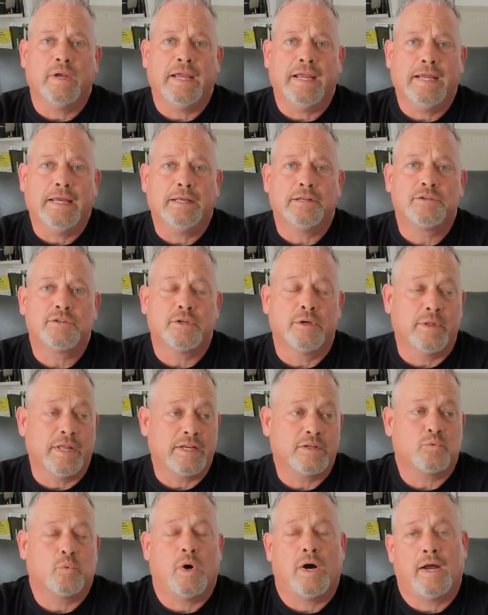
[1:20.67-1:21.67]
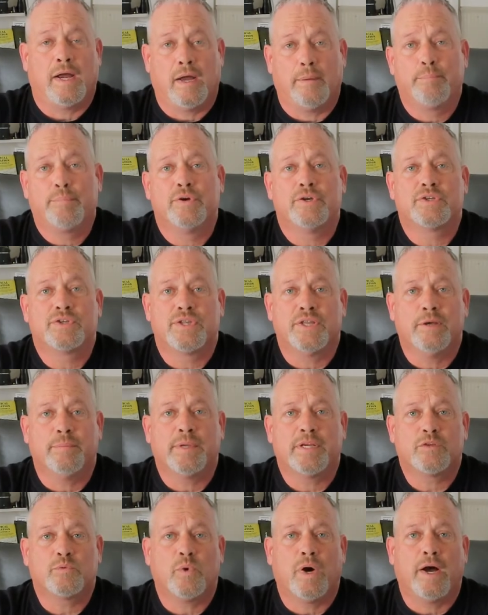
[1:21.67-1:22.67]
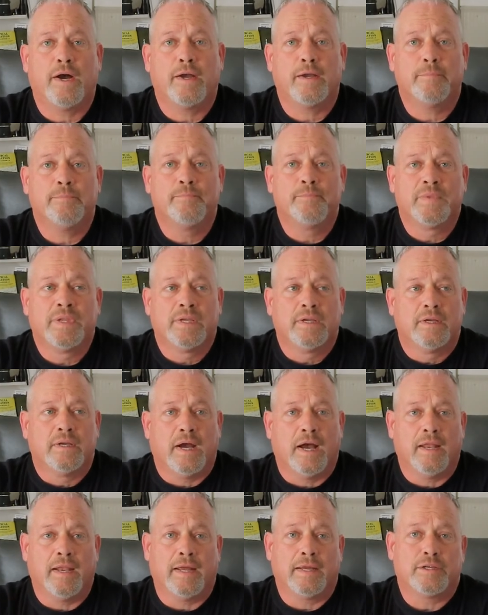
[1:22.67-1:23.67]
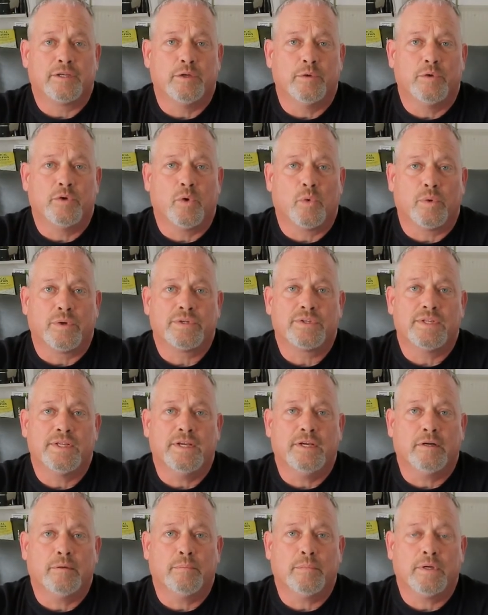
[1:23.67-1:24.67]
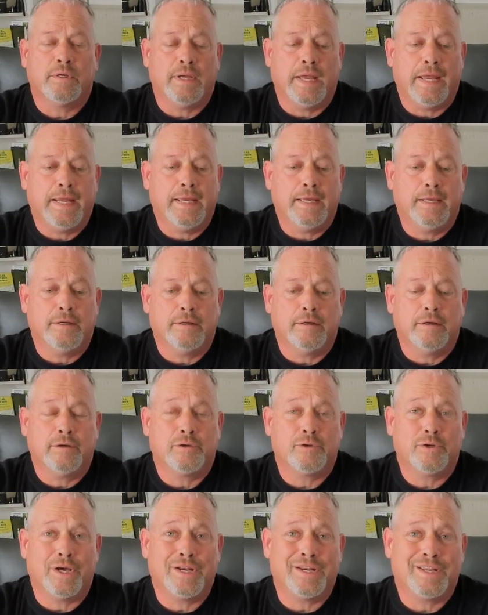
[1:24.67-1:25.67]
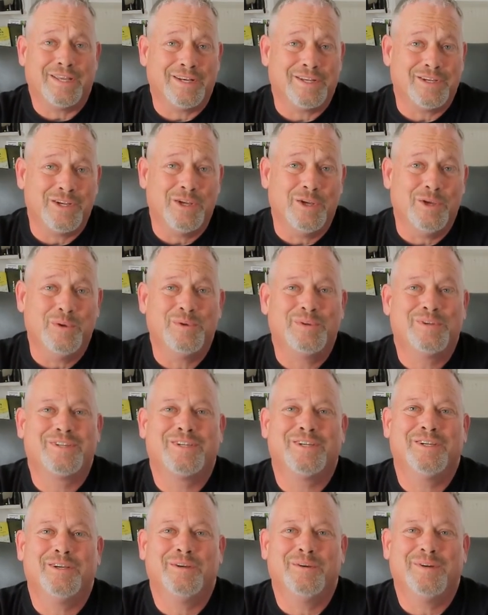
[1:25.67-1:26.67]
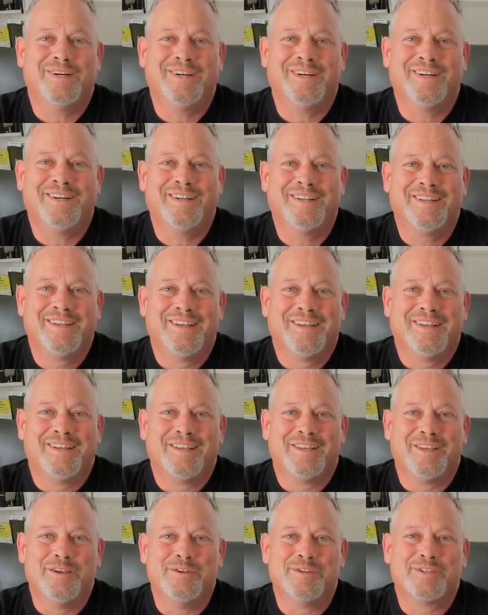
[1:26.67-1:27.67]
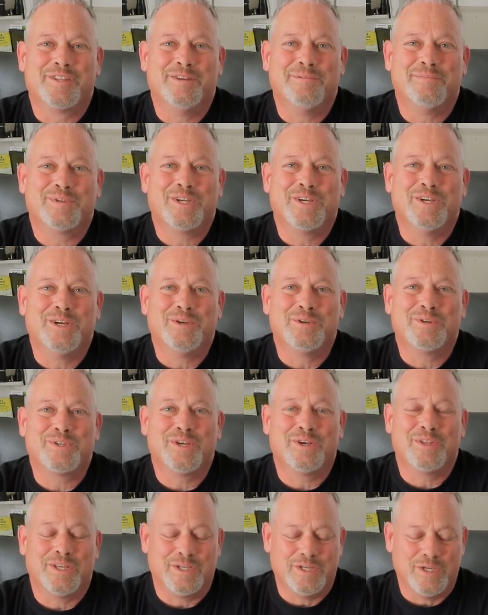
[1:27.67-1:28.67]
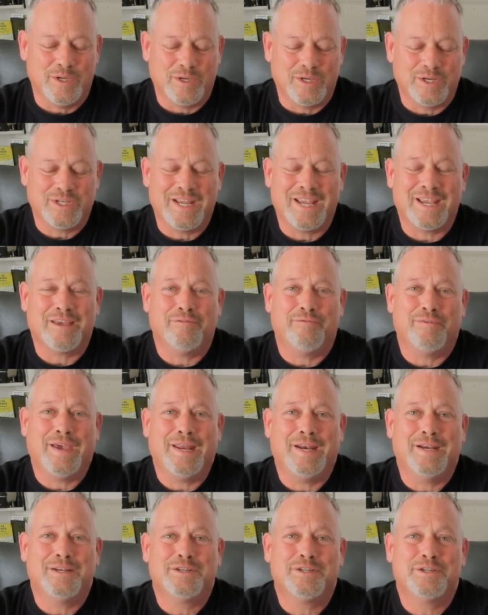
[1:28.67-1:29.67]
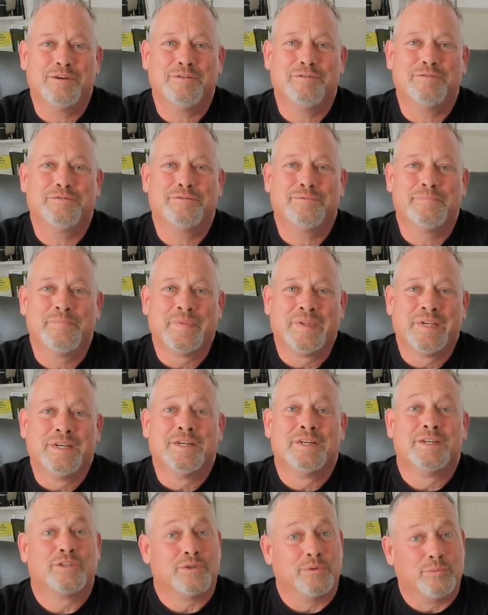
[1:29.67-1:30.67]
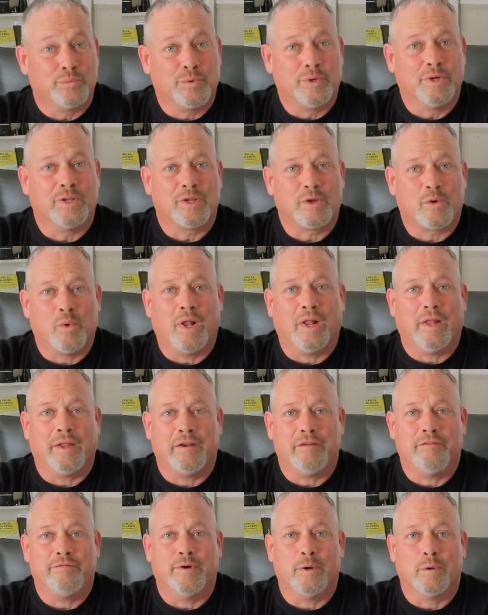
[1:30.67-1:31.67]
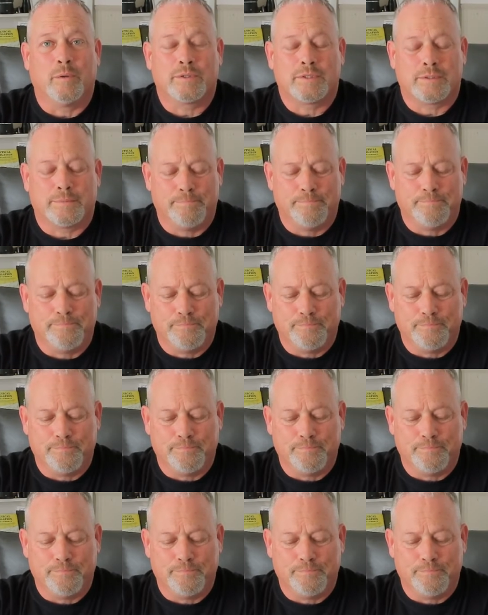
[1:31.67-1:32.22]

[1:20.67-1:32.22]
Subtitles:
And so that's why I push them. That's why I like to endorse them and try to get you to use them too, so that you could take advantage of some really quality folks.